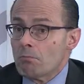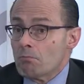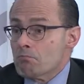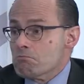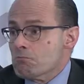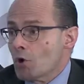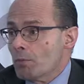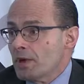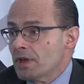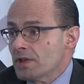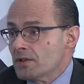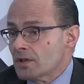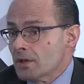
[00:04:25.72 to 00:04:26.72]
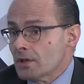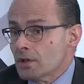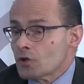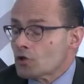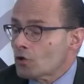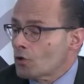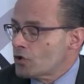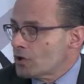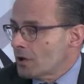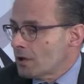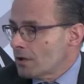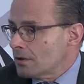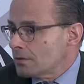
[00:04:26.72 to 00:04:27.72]
Mobility,
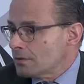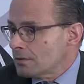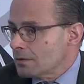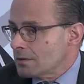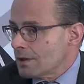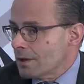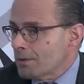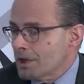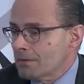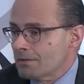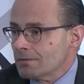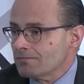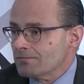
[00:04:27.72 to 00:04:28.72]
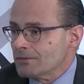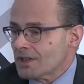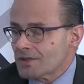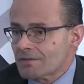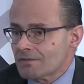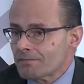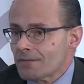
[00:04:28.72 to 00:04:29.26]
social, I mean, just